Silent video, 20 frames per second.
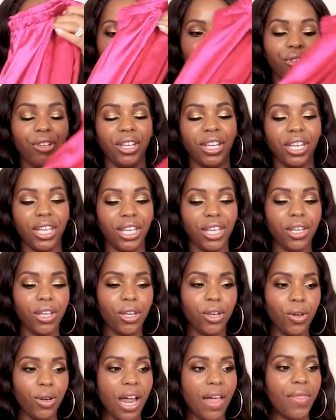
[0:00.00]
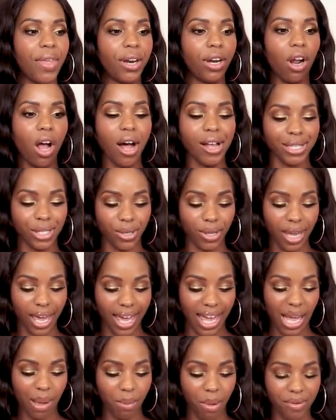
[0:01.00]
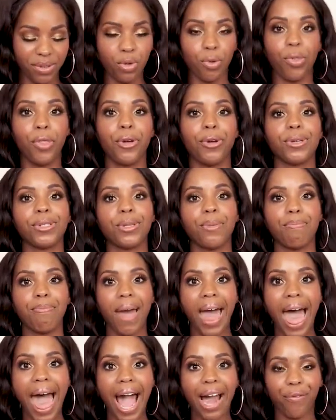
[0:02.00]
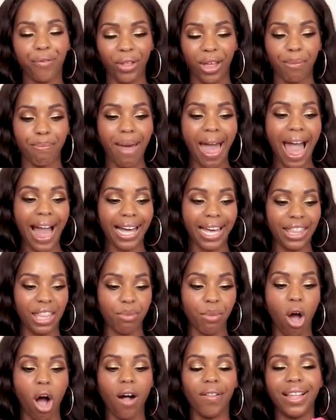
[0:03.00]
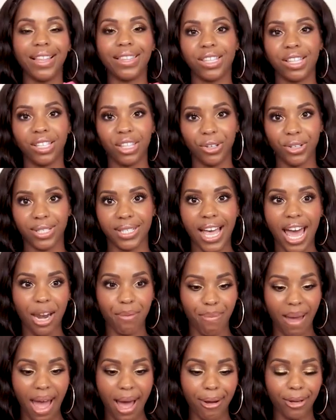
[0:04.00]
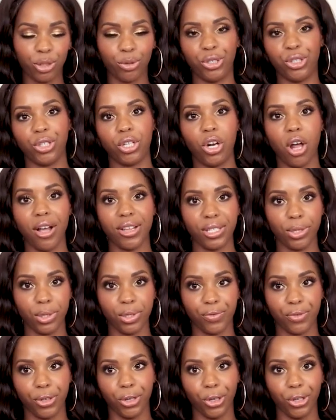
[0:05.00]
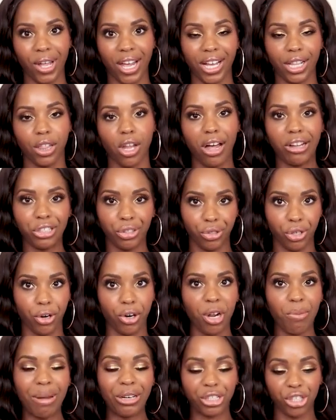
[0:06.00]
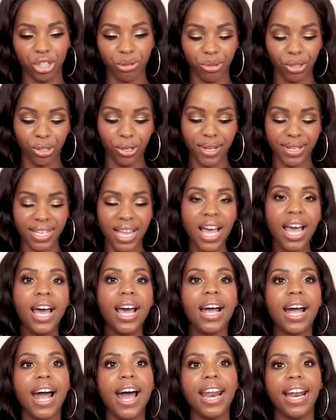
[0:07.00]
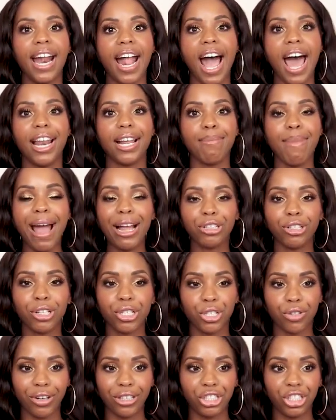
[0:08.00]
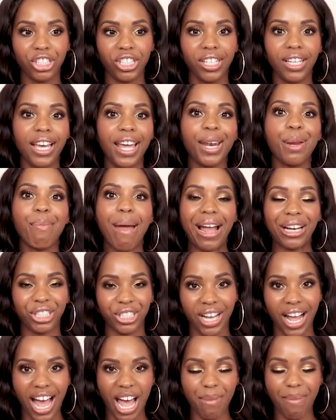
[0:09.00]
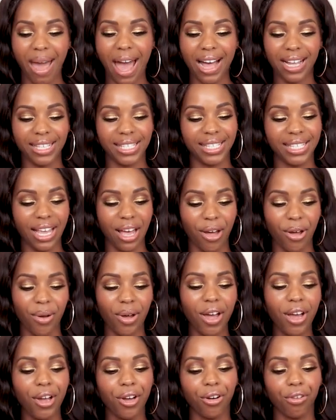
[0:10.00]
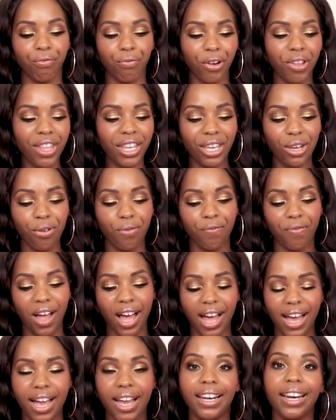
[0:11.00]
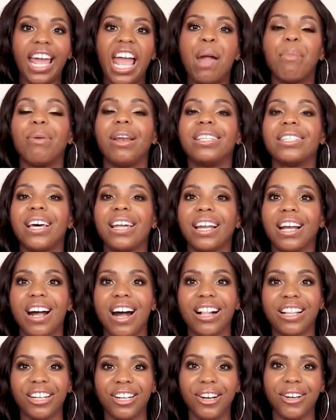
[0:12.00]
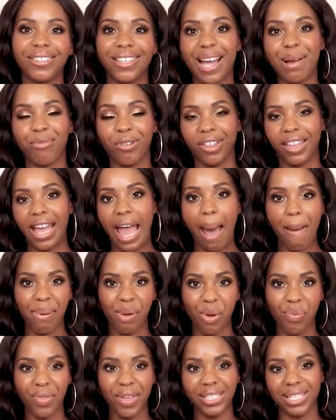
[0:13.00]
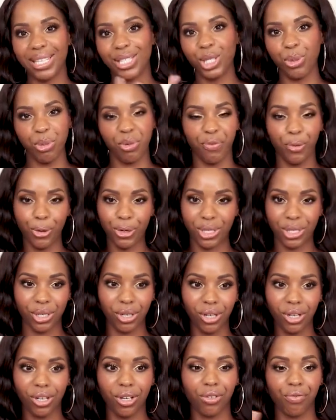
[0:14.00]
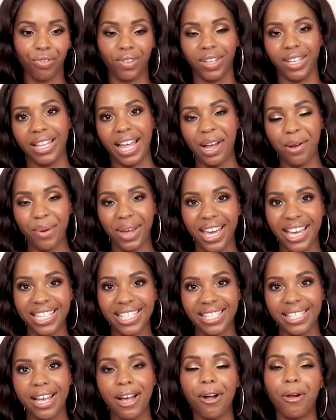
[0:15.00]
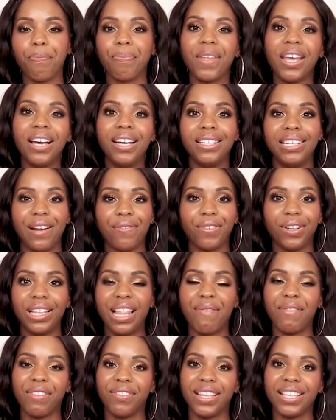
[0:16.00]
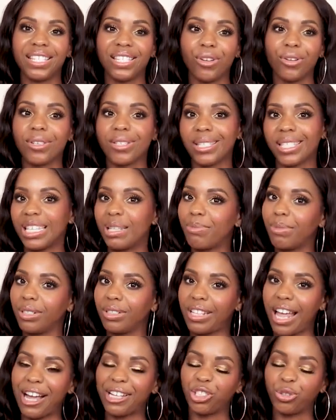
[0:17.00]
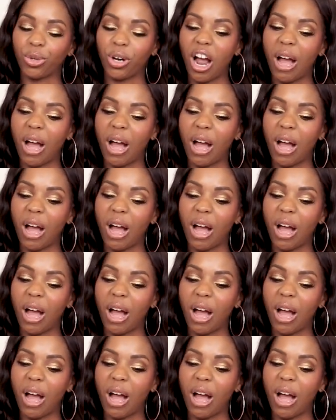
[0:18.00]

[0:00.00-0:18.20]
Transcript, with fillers: Really cute, and then it also came with, so there's the bag for like packing them all into the little satin pouch, which you can also use for your like laundry or unmentionables, and it had a matching scrunchie and a matching eye mask. So really cute find, came in a ton of colors. I'm really happy with this, it's super versatile, really lightweight, so definitely loving this little sleep loungewear